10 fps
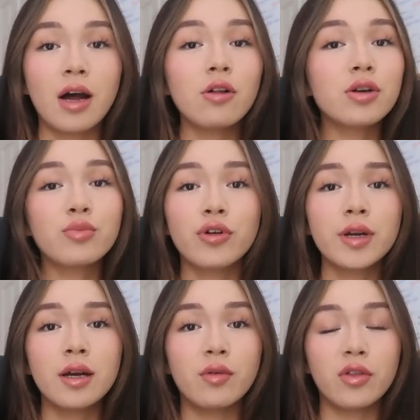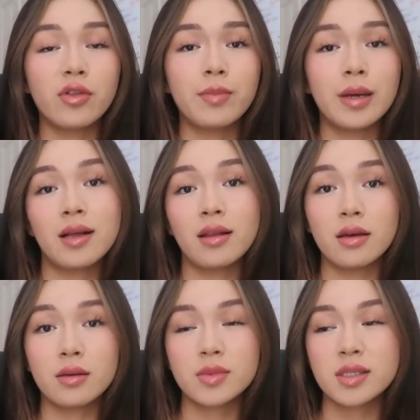I'll look prettier with bigger
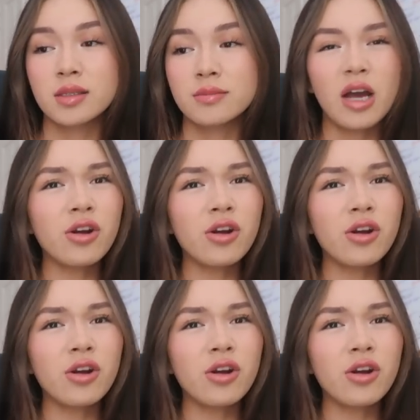lips.